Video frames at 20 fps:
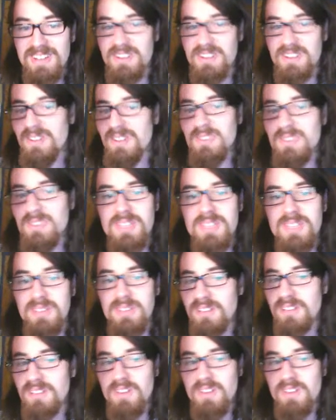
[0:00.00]
Also,
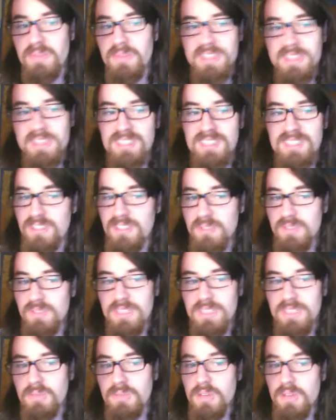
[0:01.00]
the comic's good,
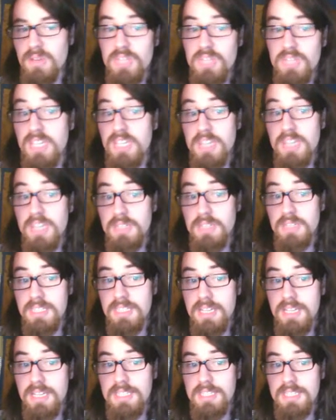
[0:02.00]
so go check it out.
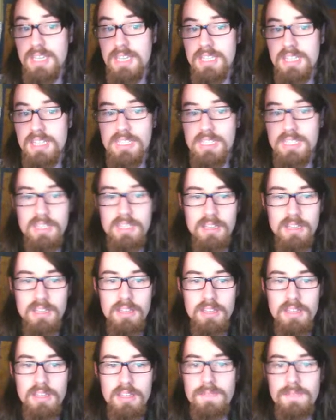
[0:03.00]
It's at
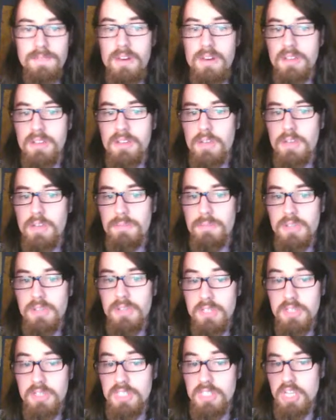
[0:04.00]
the Fireglow
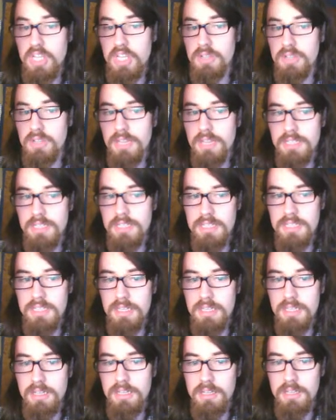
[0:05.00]
Productions channel. That's
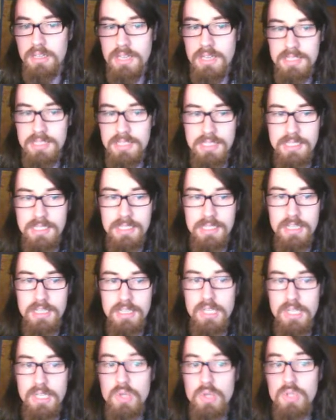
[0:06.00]

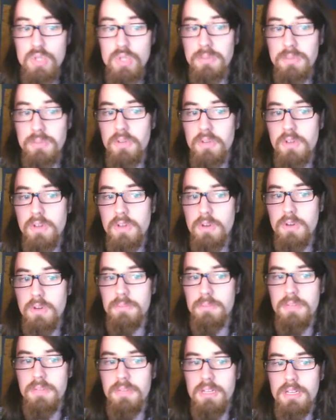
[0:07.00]

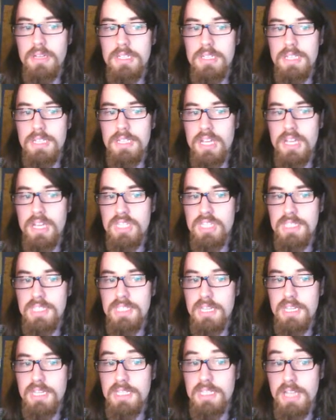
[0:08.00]

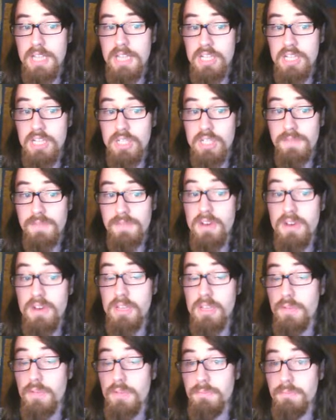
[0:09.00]

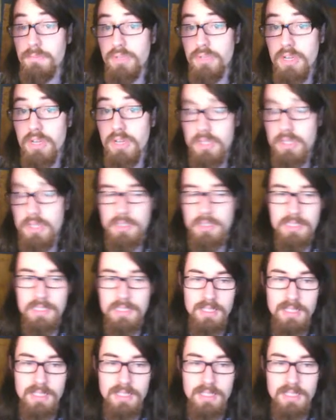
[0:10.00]
youtube.com/c/Fireglow Productions.